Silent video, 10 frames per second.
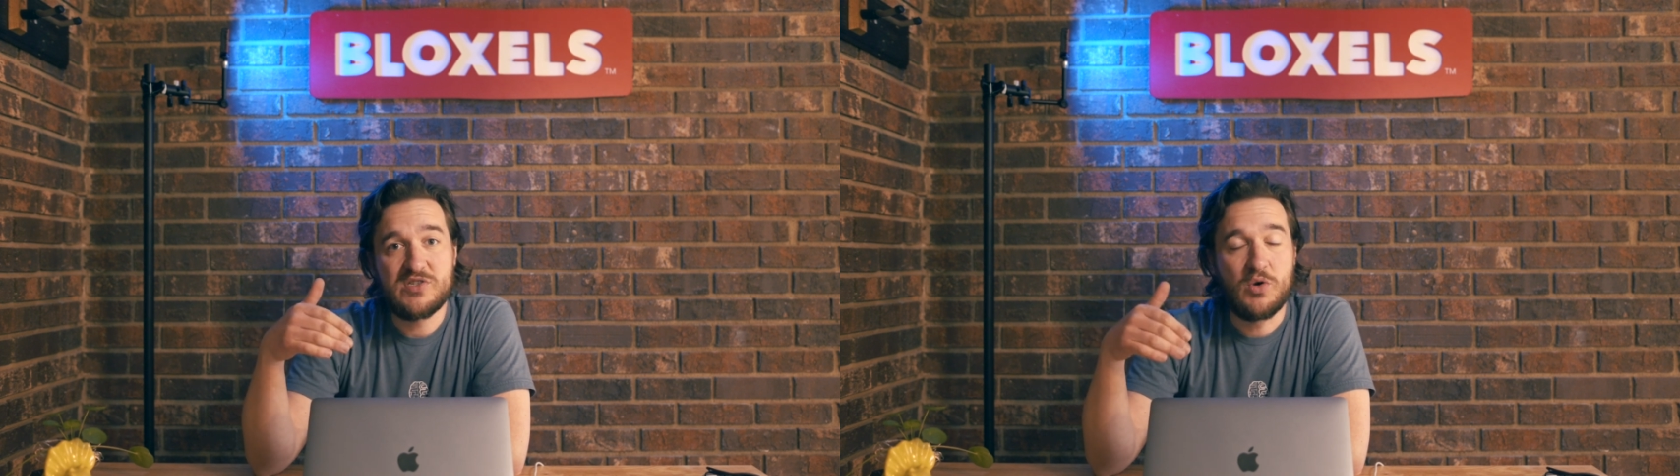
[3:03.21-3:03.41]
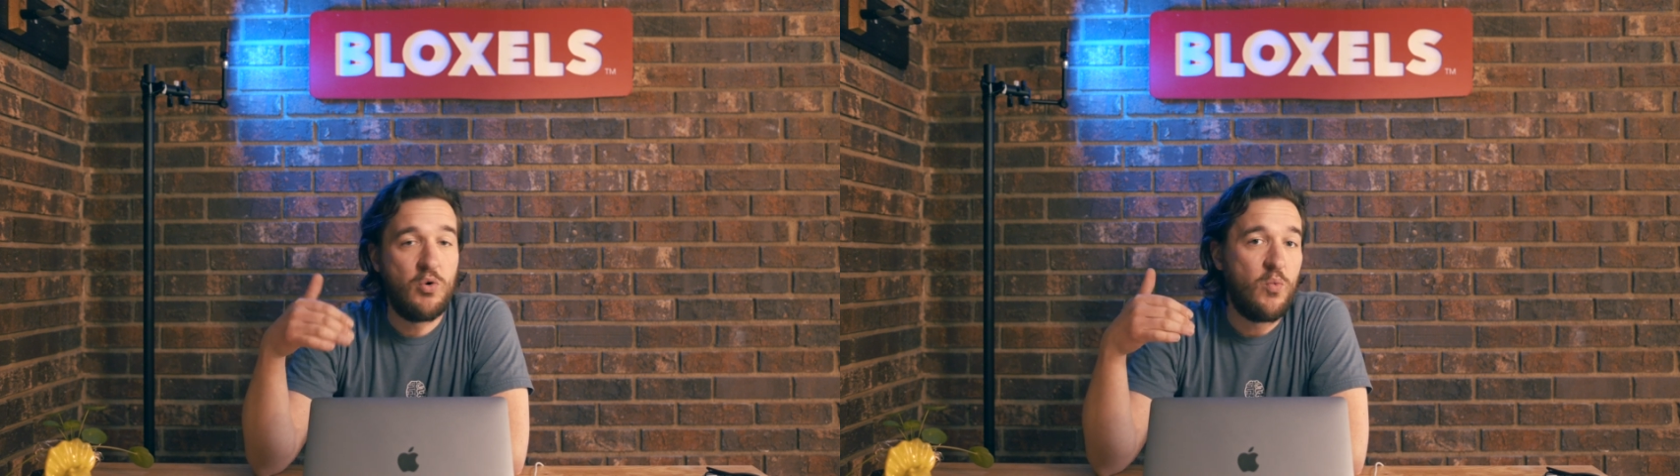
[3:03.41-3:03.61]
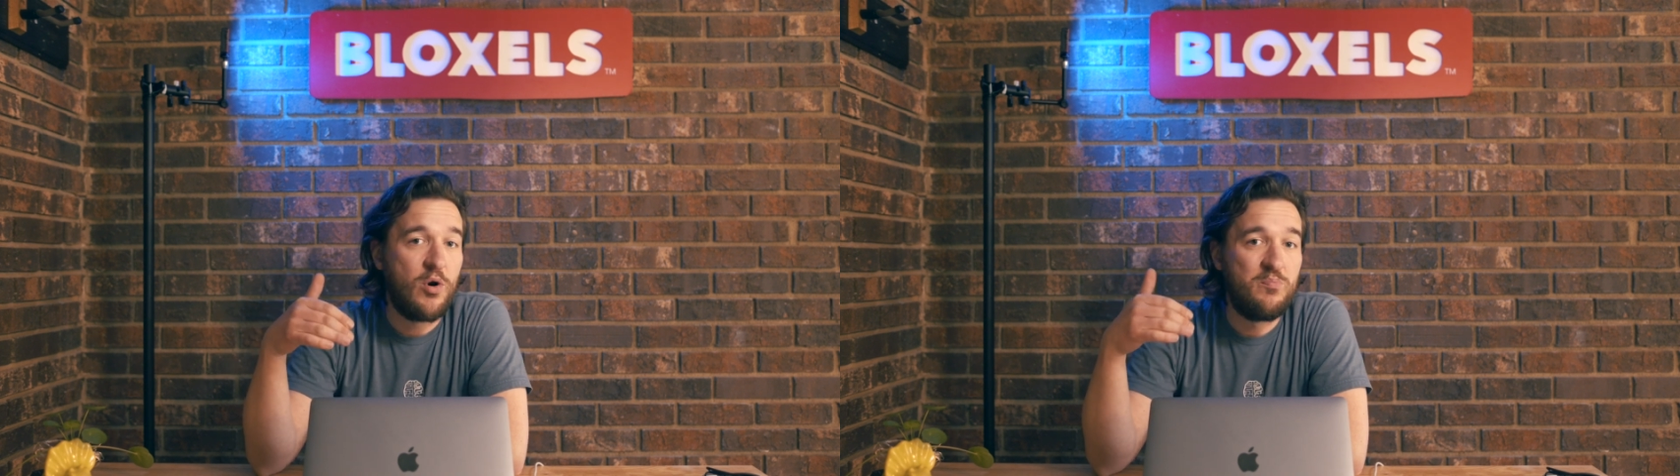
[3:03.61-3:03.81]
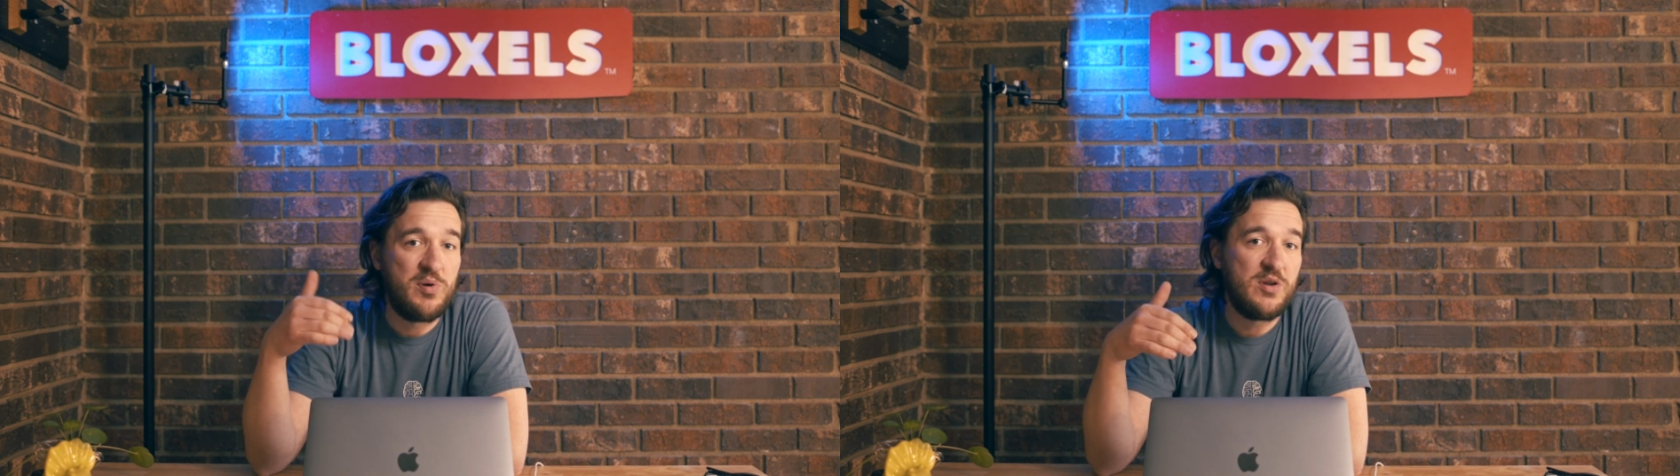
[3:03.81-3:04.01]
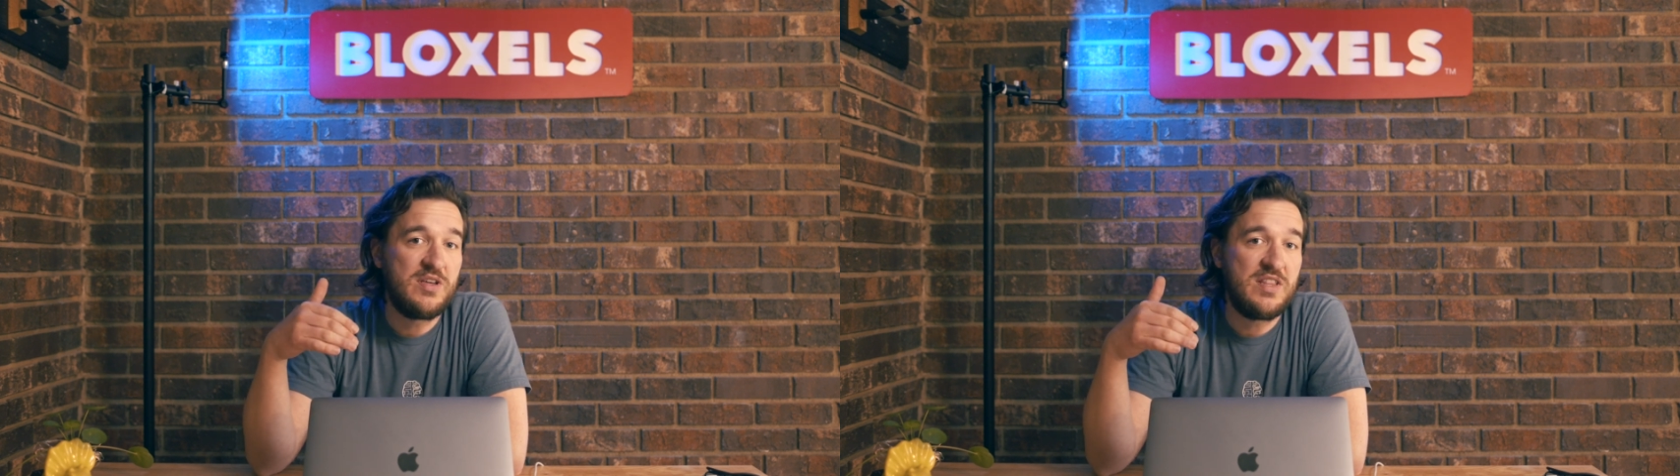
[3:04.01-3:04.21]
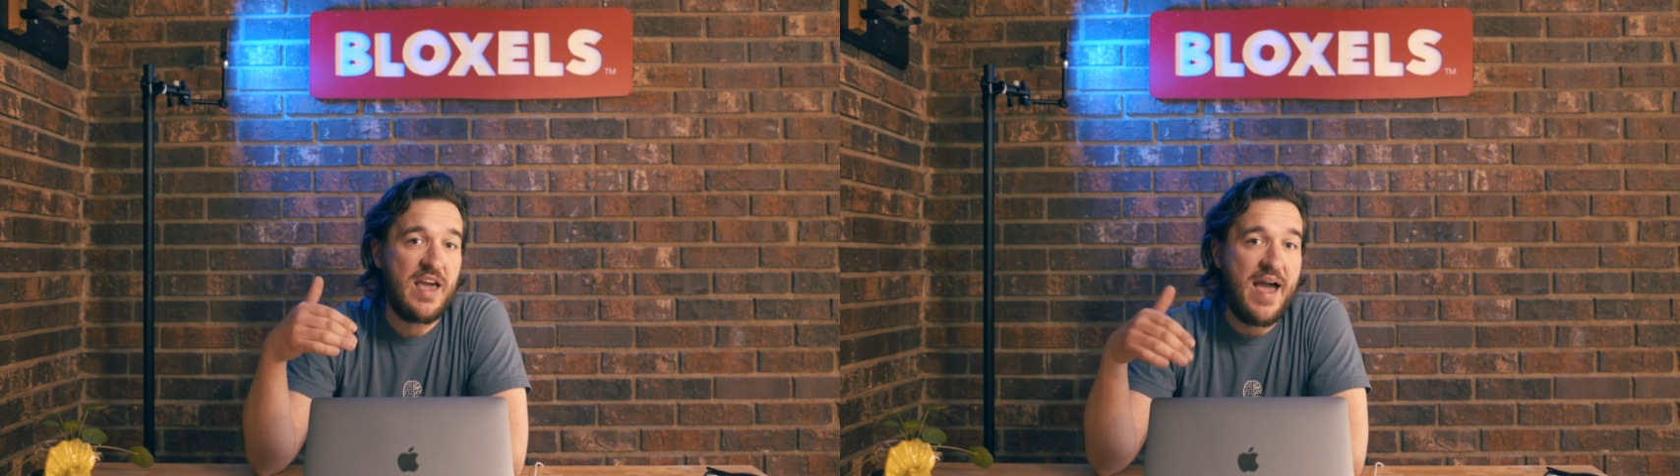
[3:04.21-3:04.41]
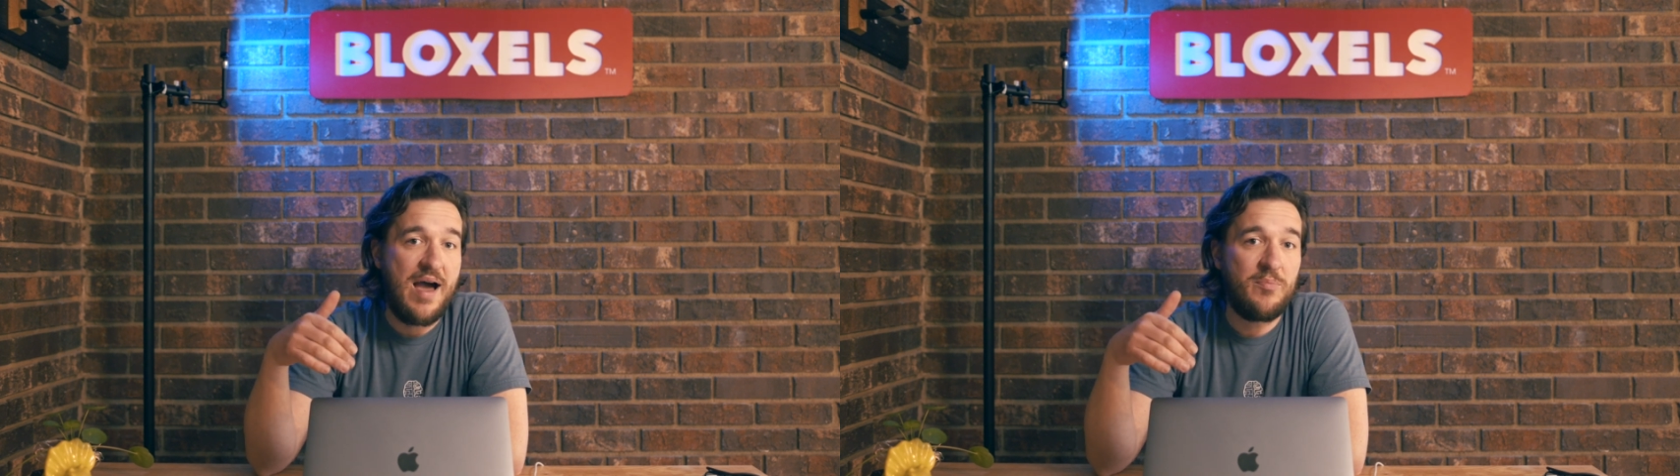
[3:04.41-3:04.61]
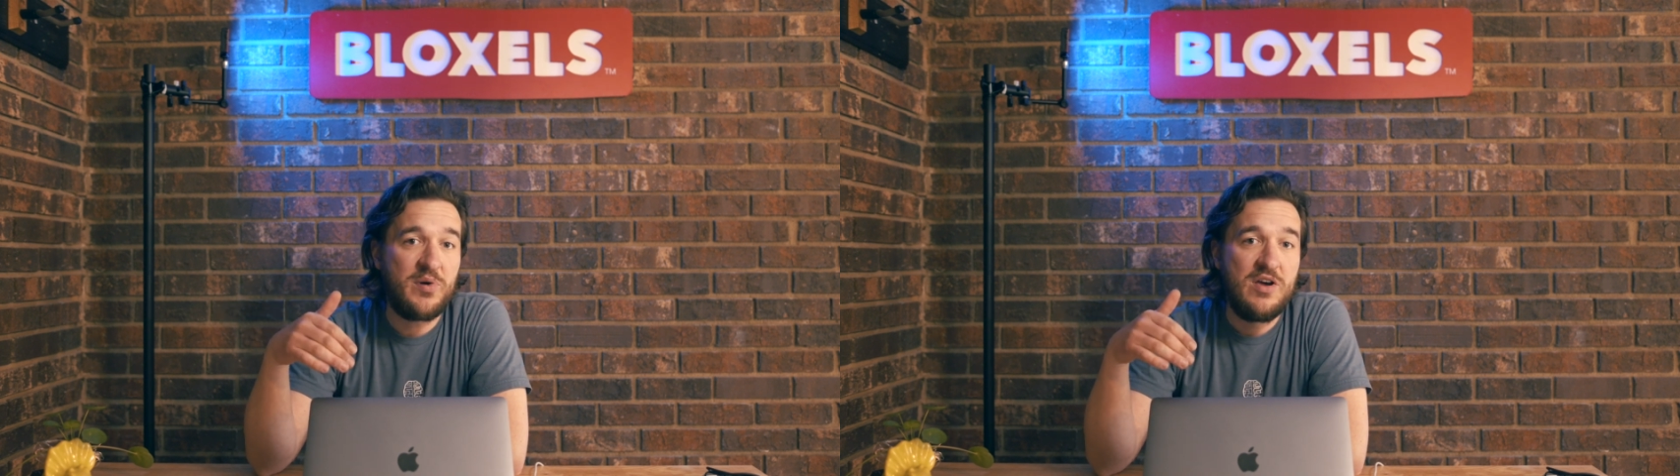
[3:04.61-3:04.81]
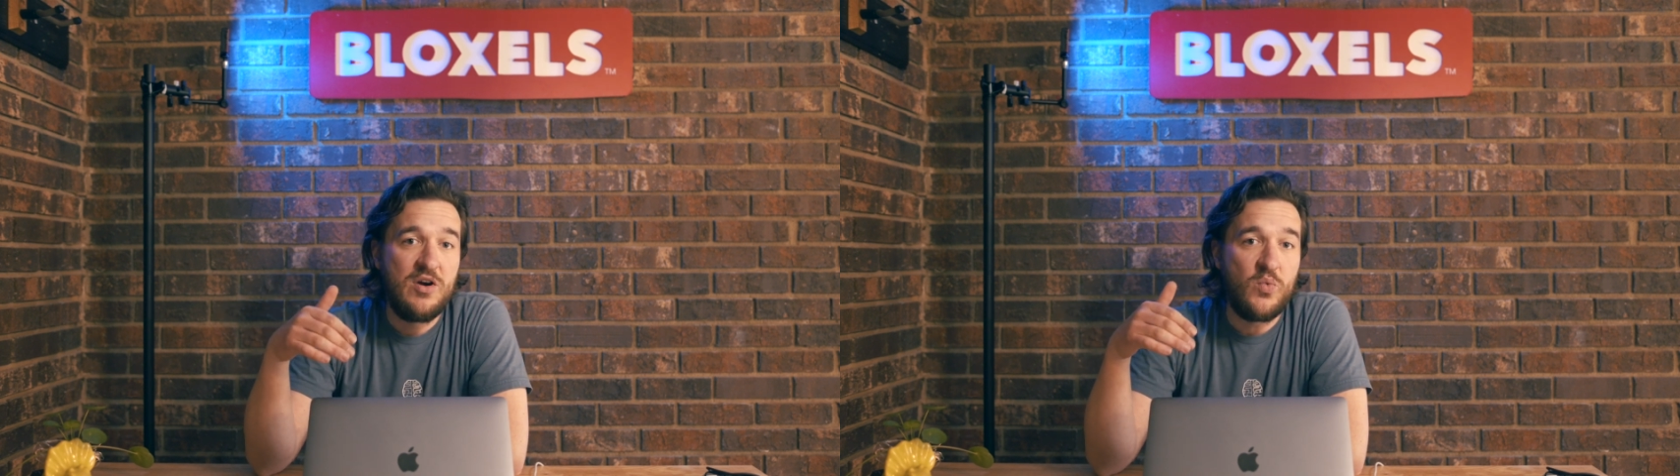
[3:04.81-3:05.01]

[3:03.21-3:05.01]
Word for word: So when we're building the app,